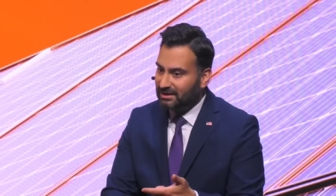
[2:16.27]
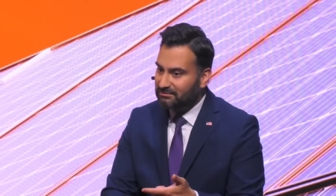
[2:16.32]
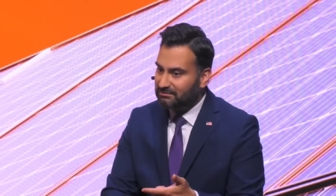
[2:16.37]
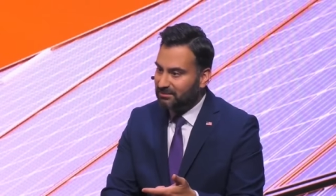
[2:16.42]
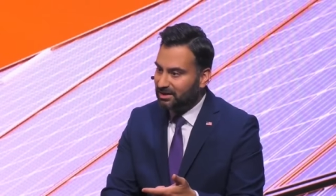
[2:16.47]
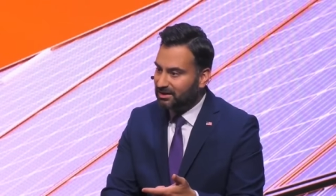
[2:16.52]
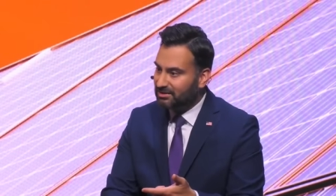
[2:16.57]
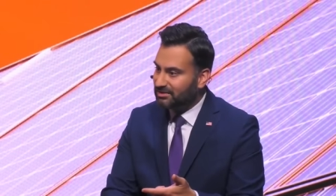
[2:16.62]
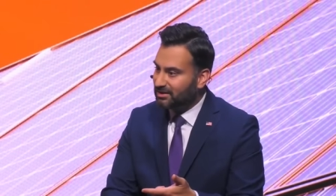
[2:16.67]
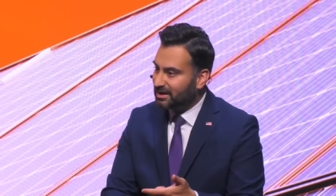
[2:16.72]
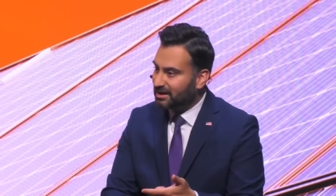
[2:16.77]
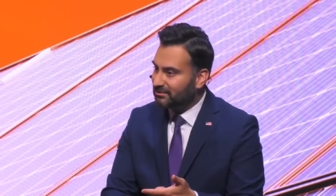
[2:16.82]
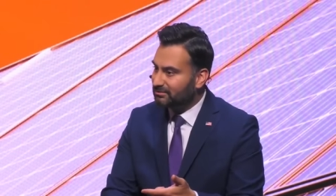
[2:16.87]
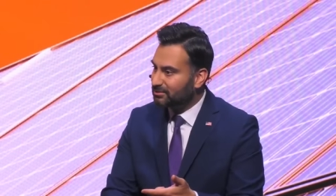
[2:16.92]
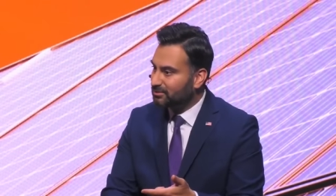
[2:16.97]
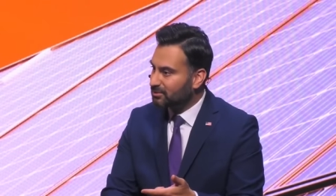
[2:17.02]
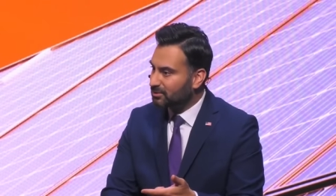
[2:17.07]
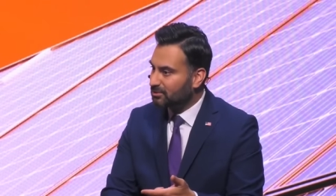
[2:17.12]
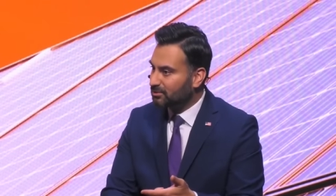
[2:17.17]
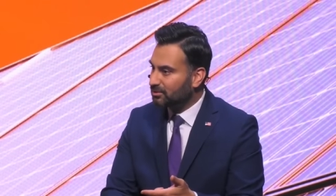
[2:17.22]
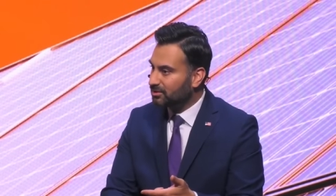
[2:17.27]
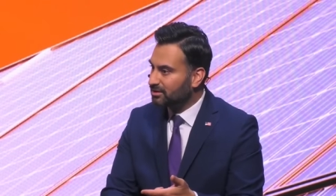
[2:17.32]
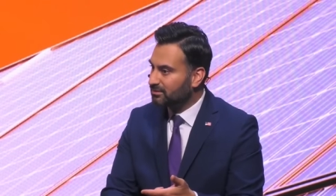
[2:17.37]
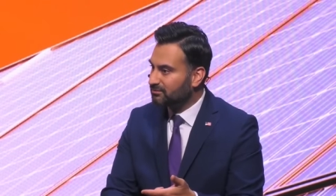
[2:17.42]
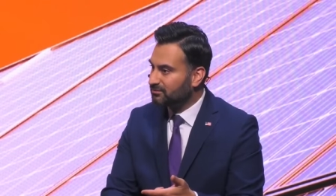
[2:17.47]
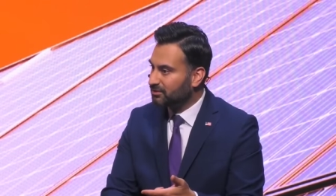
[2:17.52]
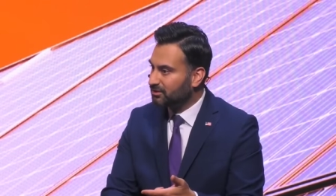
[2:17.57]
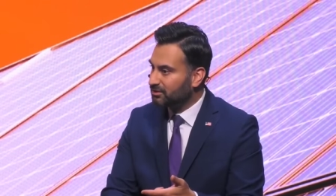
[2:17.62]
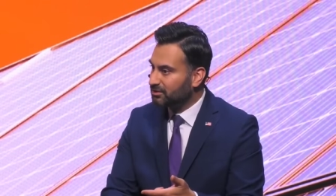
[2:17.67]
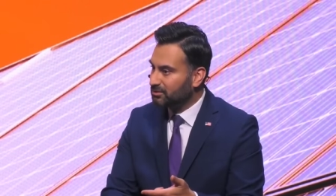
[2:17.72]
month ever recorded
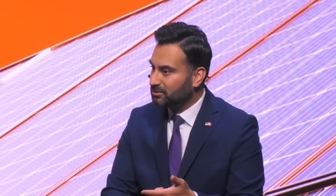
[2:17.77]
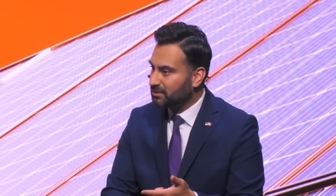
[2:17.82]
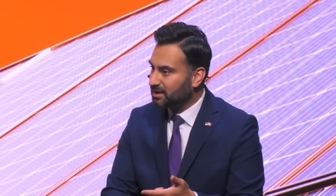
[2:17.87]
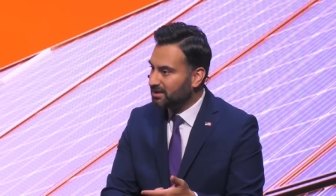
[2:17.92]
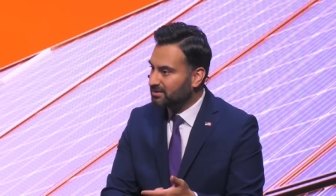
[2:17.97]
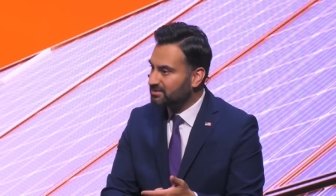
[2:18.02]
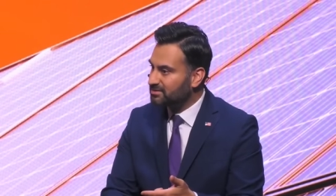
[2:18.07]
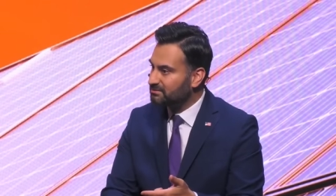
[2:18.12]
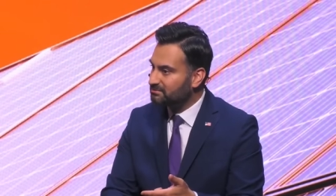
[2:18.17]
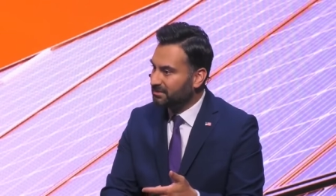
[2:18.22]
for U.S.